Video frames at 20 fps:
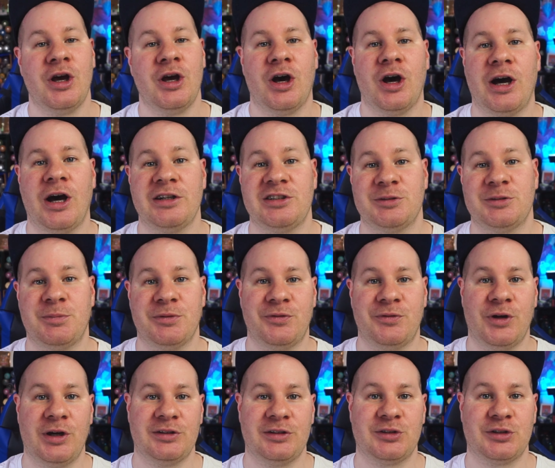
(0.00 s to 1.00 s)
I just
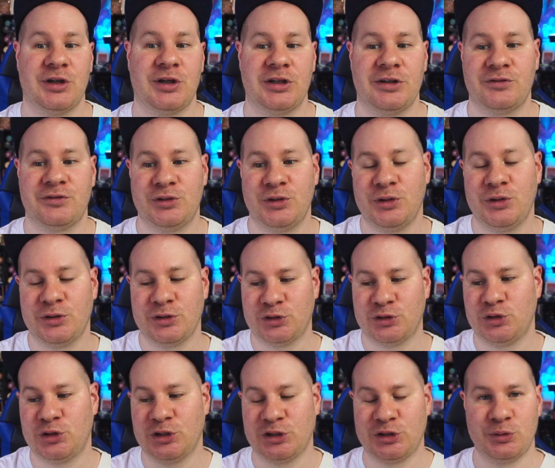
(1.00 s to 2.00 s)
prefer to kind of do the
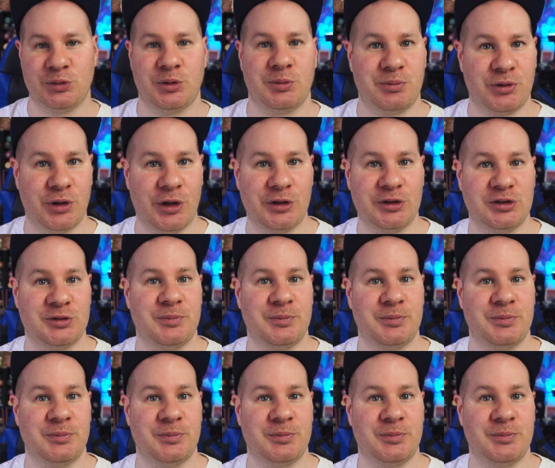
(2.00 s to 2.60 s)
traditional approach,